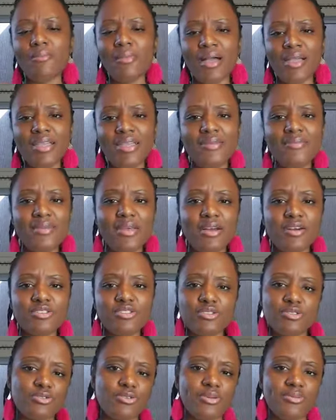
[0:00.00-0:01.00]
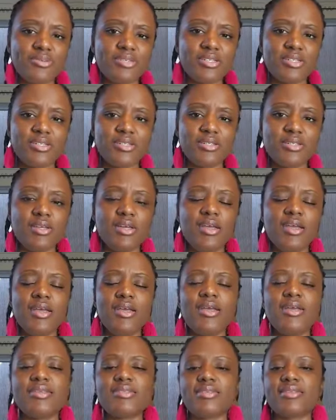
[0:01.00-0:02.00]
my email subscription
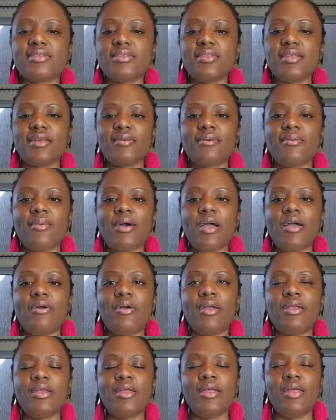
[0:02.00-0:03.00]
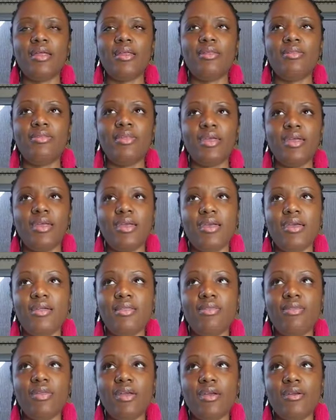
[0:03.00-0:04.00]
is in the link in my bio and, and
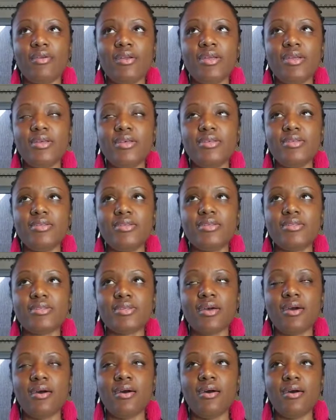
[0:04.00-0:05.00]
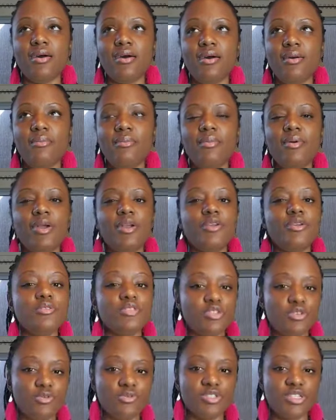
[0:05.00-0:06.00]
then there is a
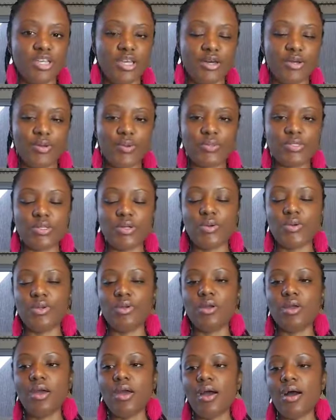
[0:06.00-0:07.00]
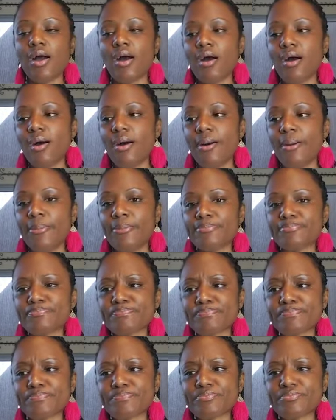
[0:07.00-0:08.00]
youtube channel so
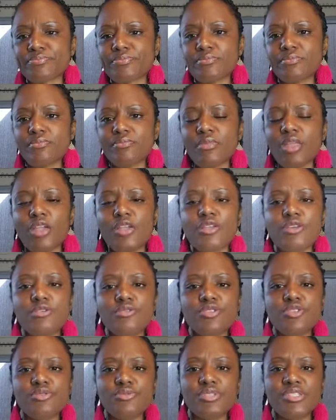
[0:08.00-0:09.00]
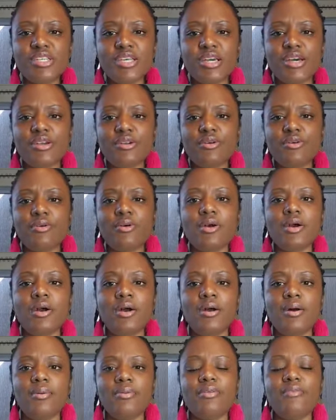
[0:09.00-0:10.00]
um youtube channel
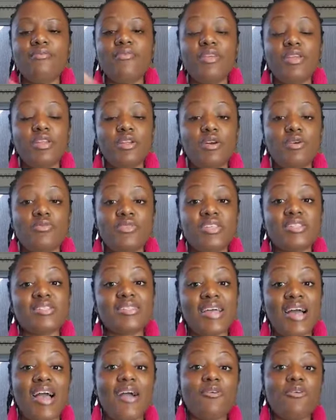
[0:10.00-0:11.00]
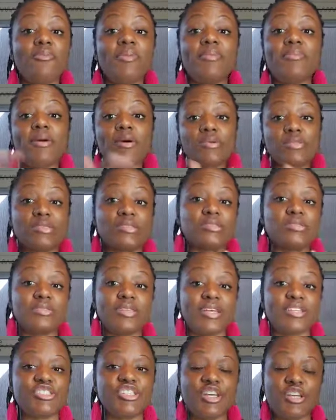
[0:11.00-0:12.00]
um the video this live will be posted to
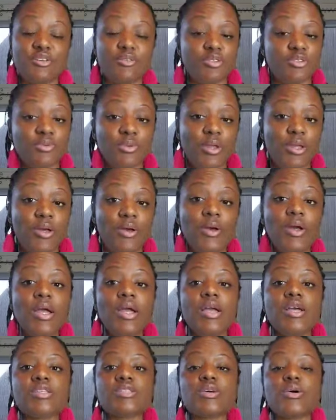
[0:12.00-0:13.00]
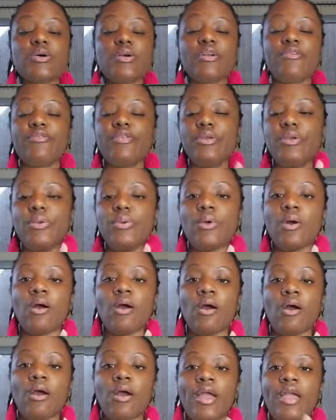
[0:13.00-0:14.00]
that channel as well so if you
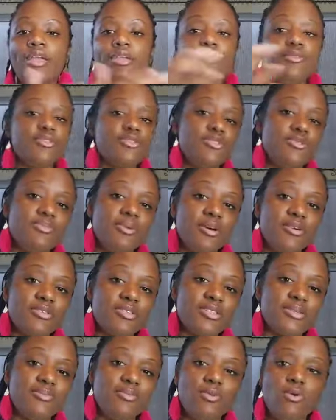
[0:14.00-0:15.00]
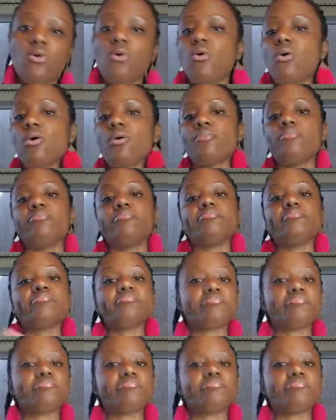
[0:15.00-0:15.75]
are a youtube person more